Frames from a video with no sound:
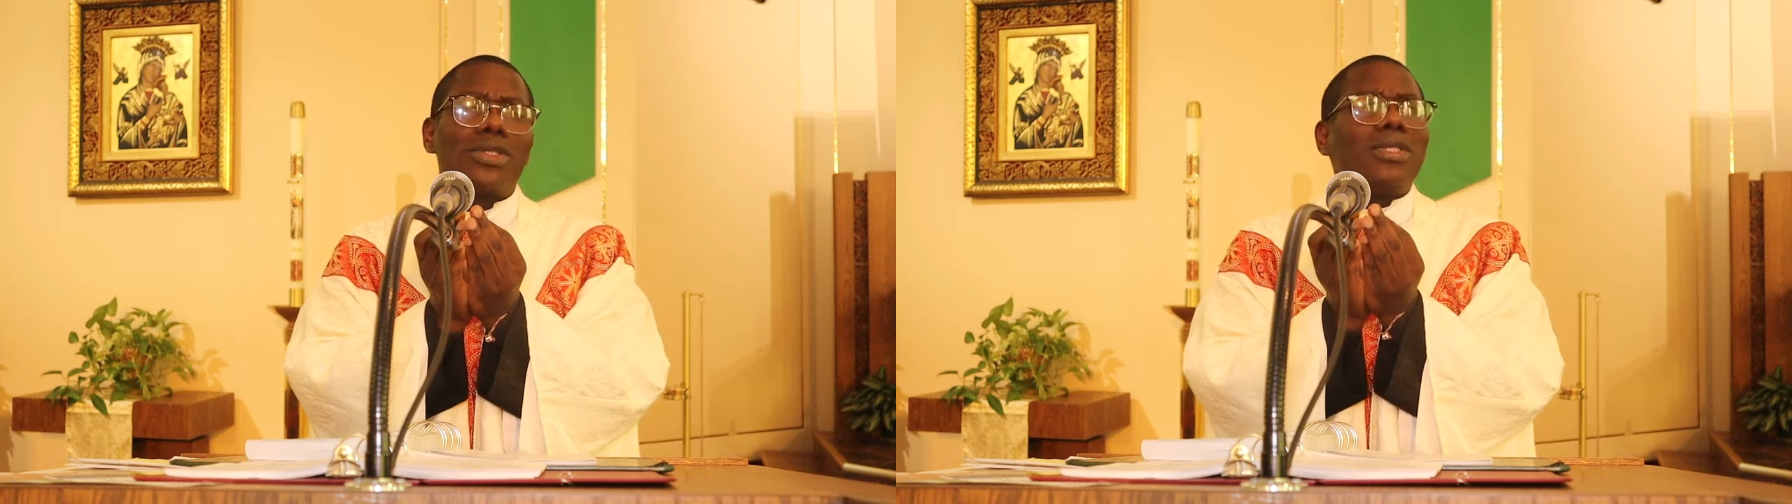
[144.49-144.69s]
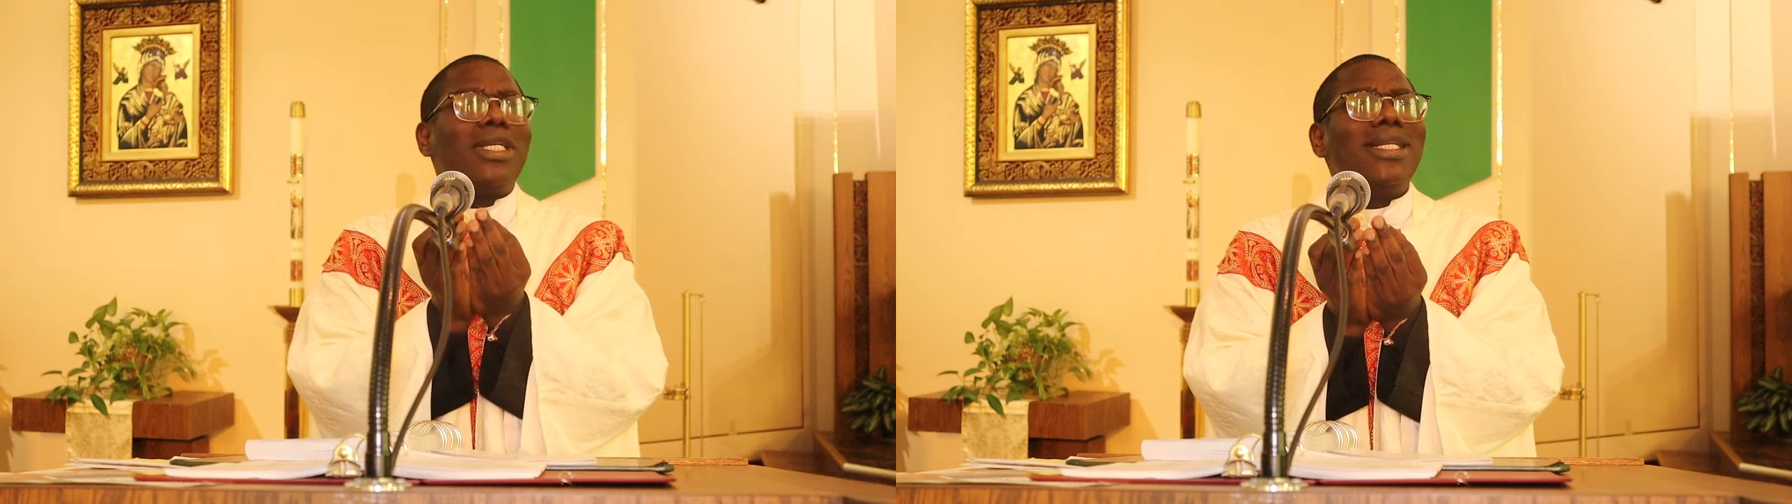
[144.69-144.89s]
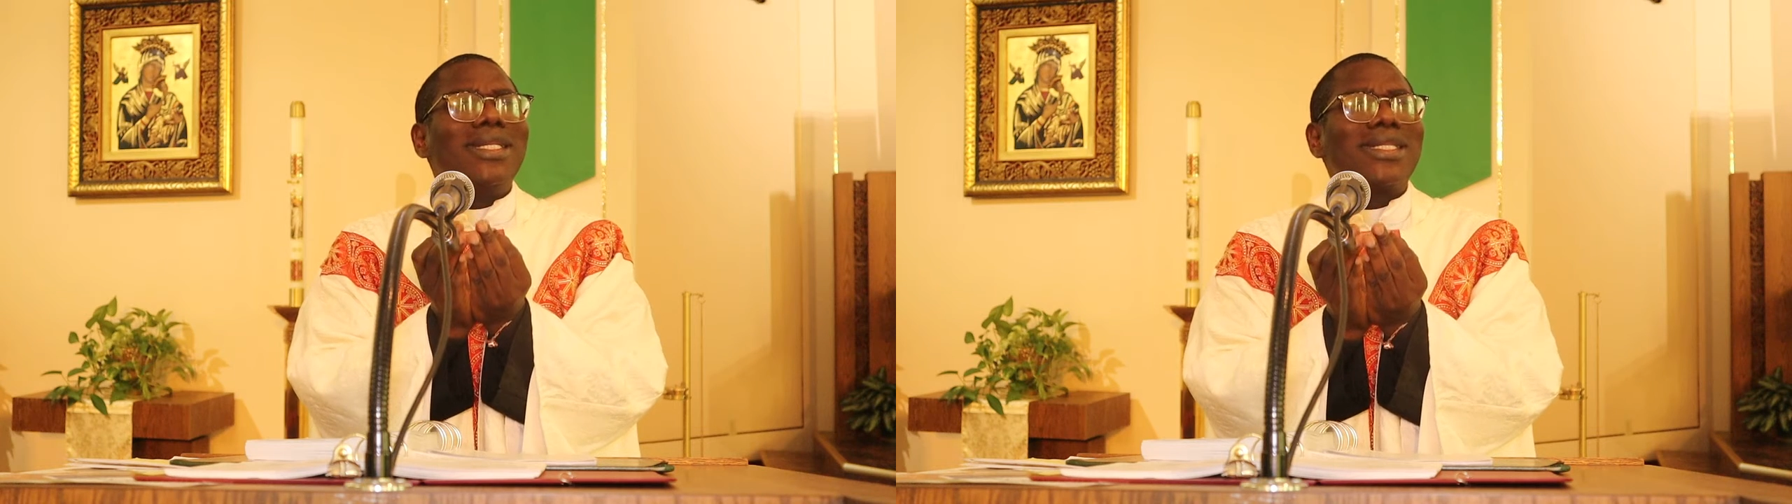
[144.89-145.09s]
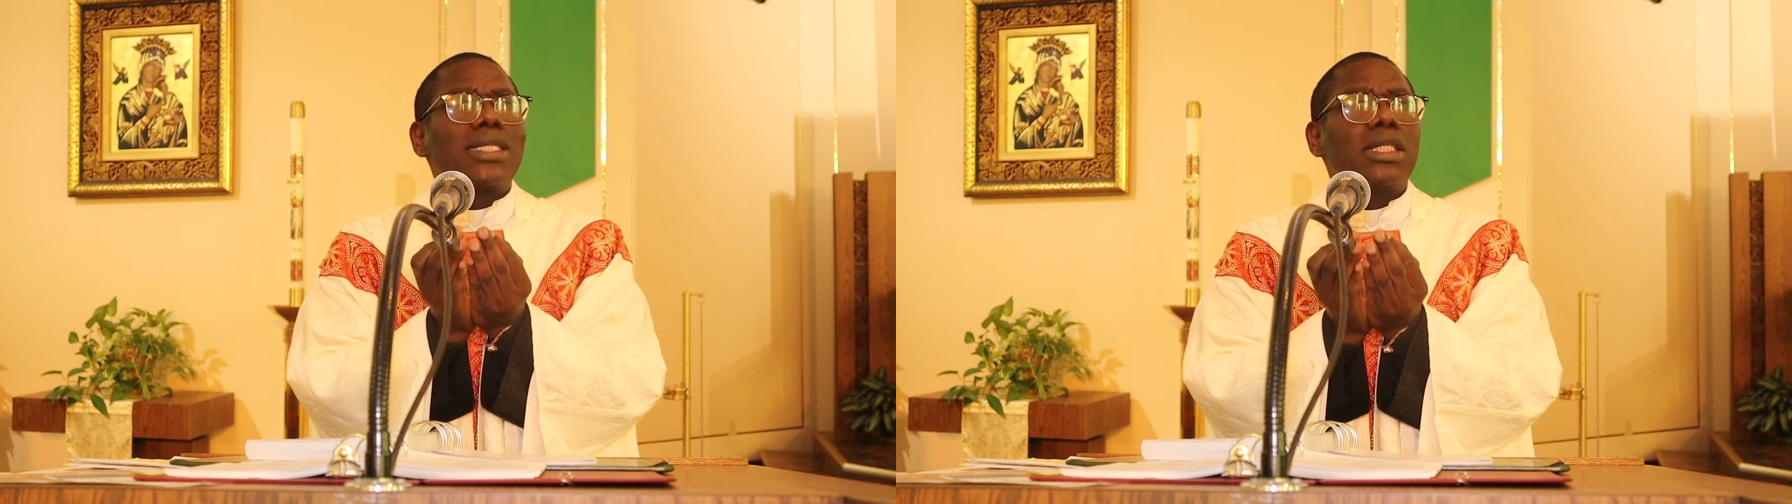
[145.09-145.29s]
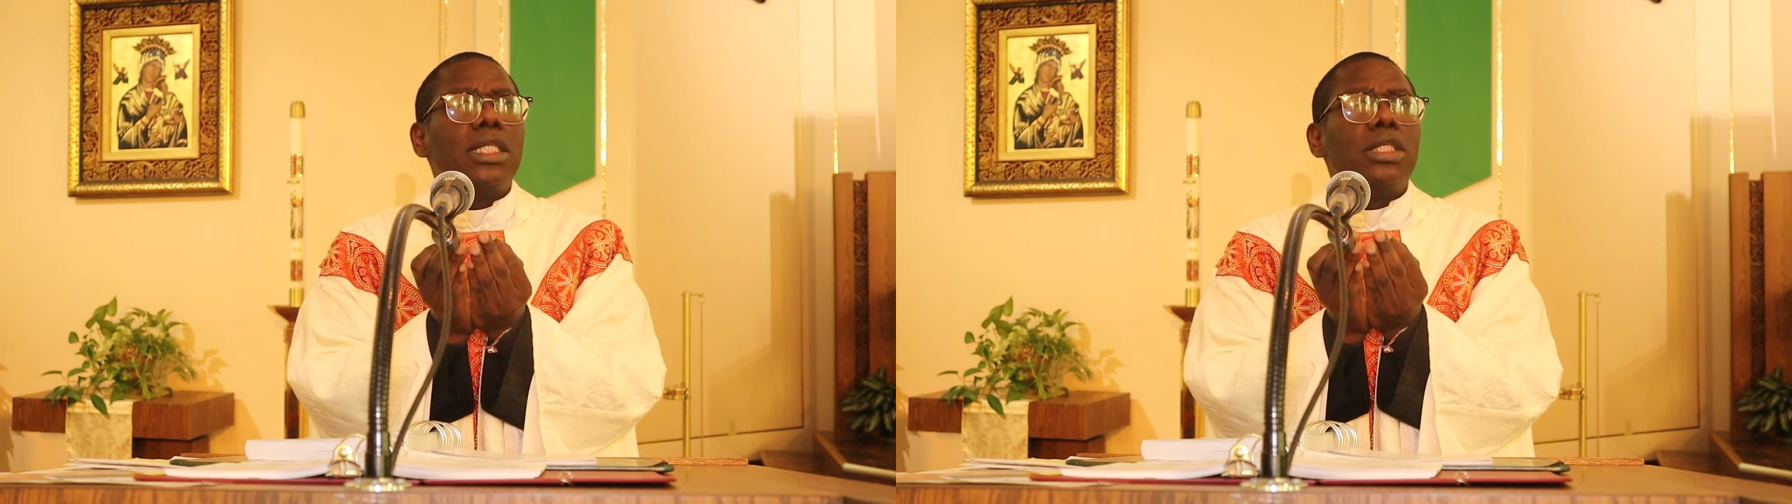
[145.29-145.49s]
to
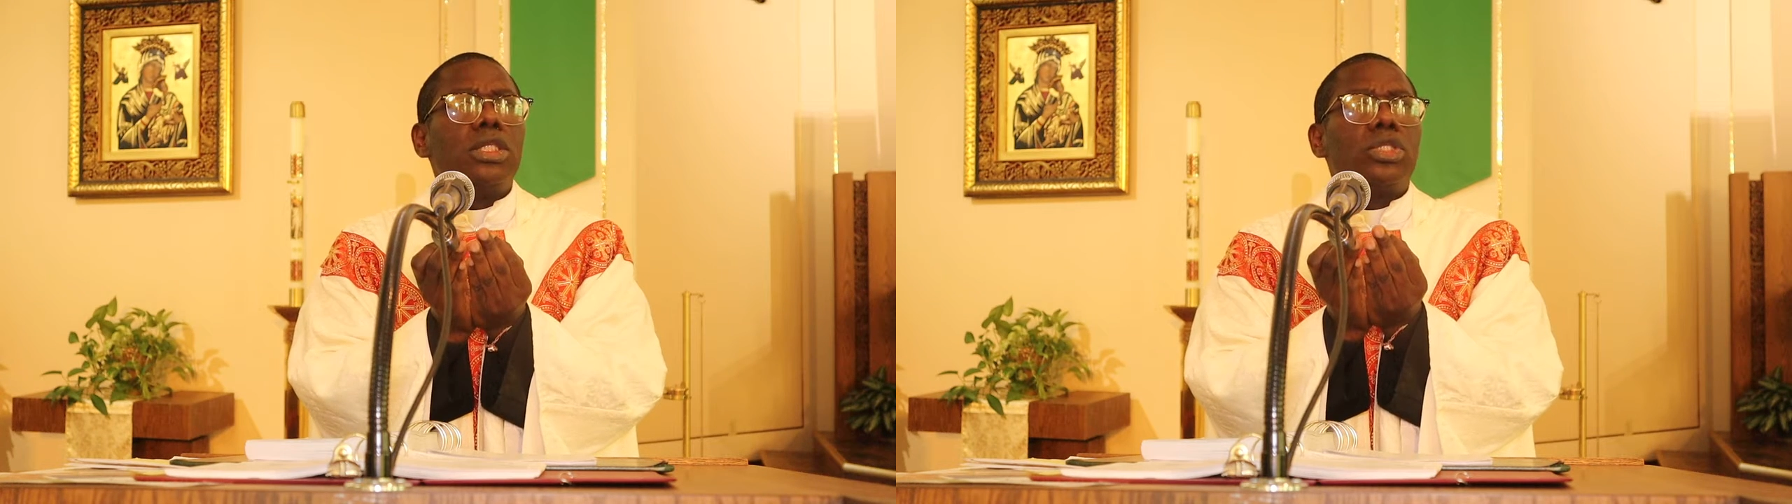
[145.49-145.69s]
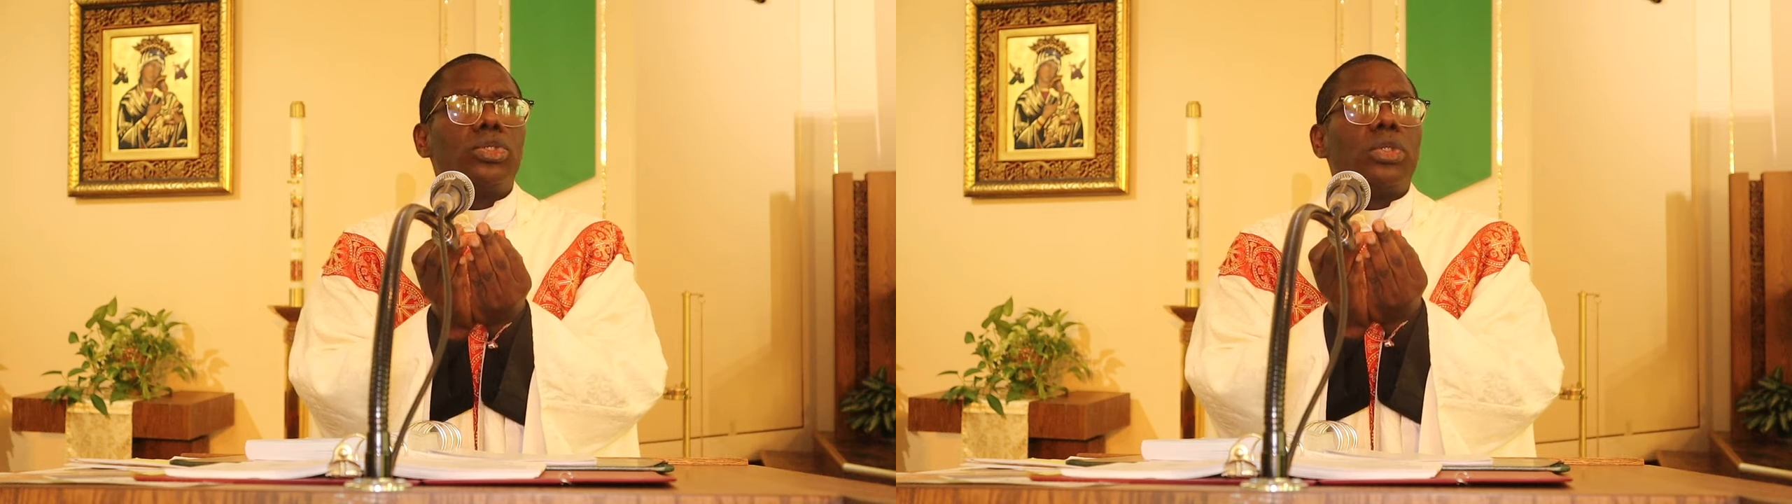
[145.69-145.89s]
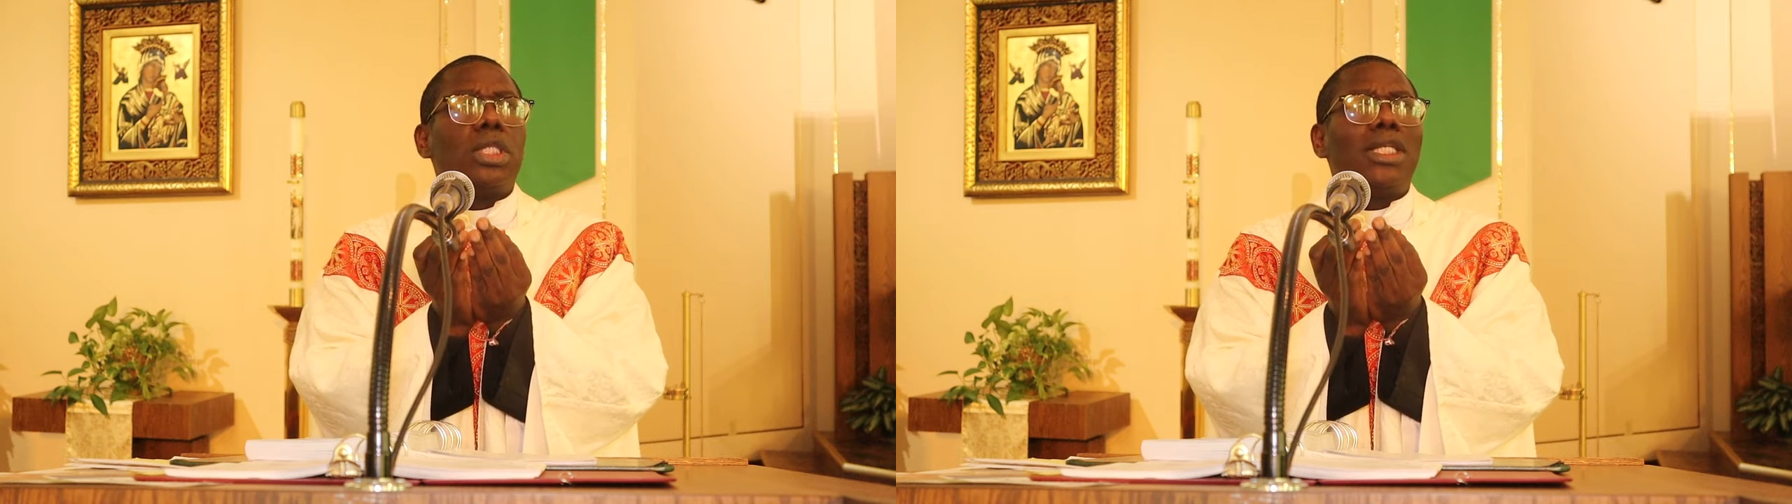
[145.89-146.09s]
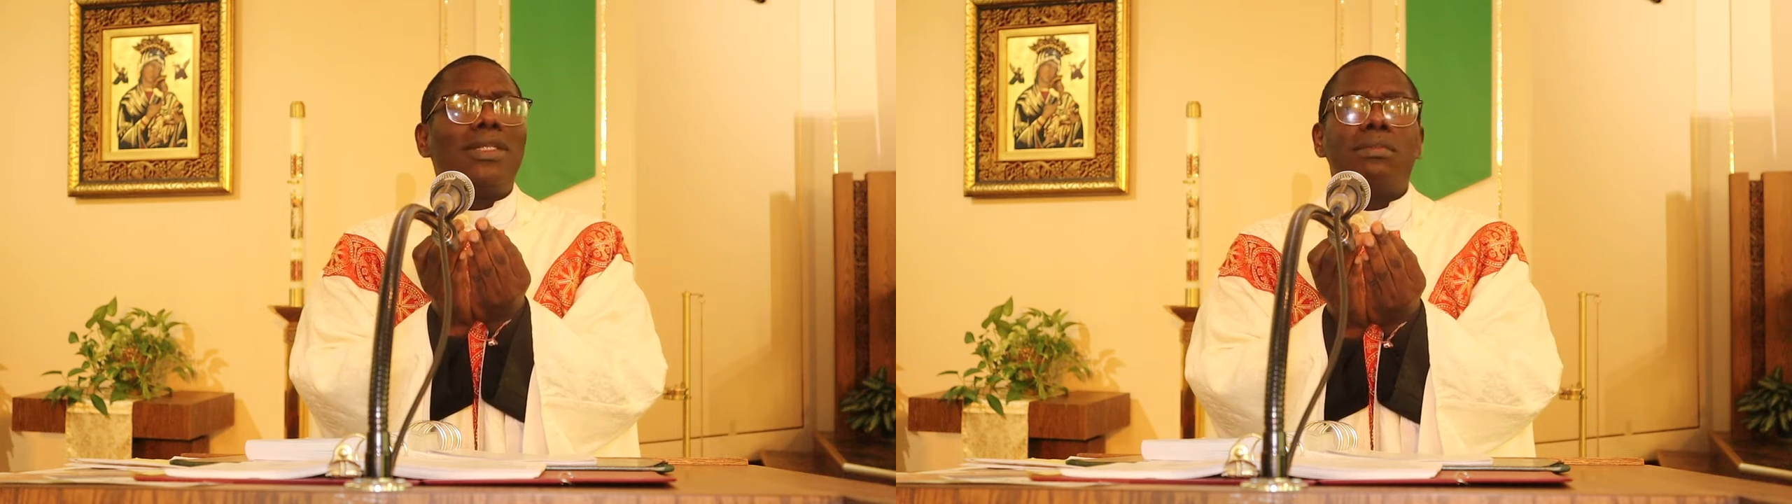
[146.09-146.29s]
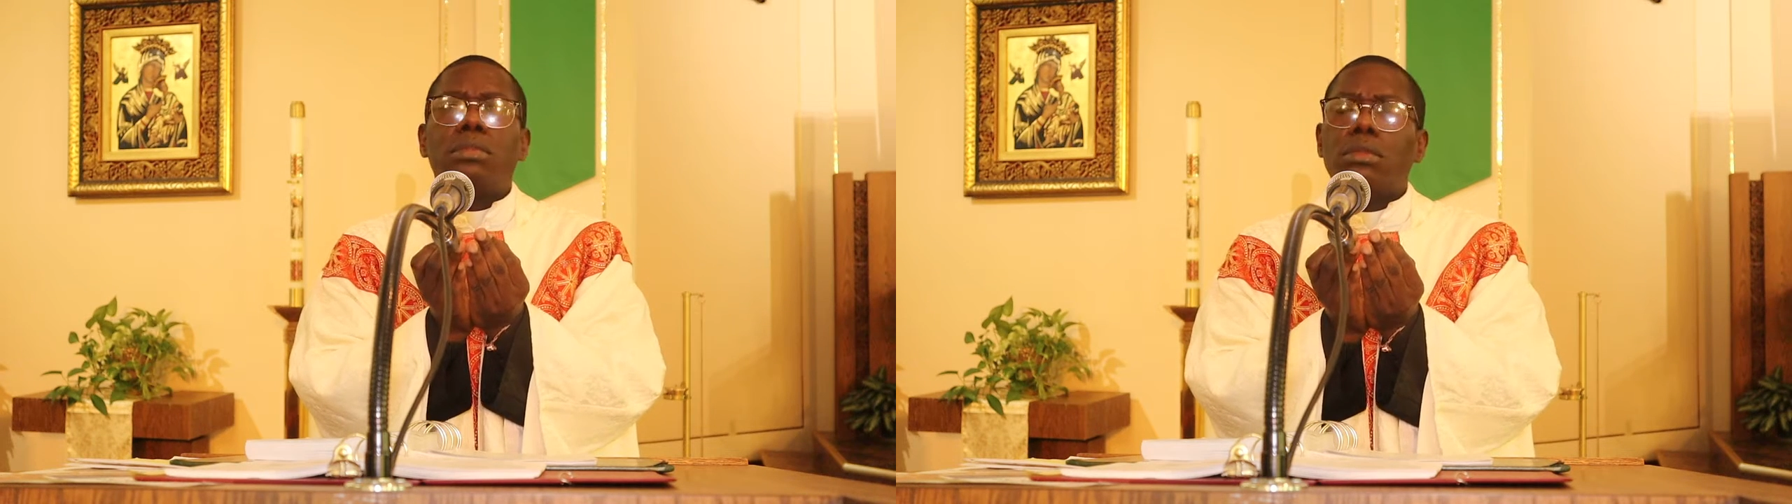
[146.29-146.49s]
listen to
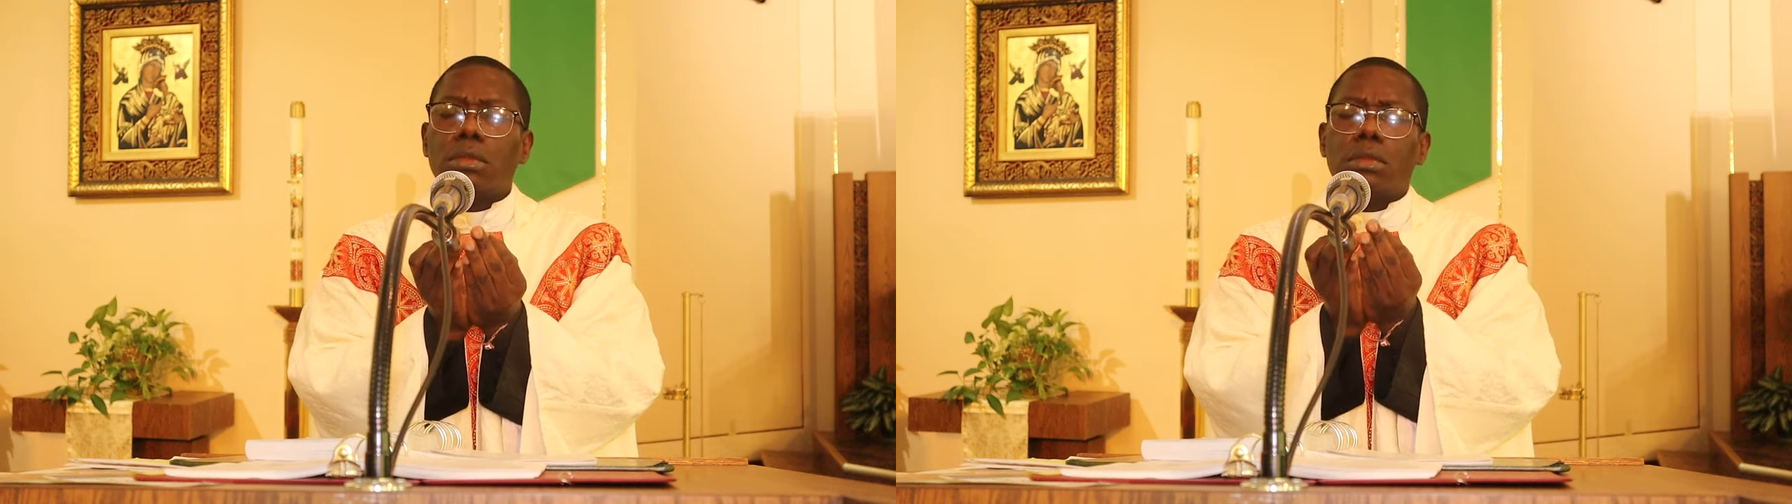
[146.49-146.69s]
him,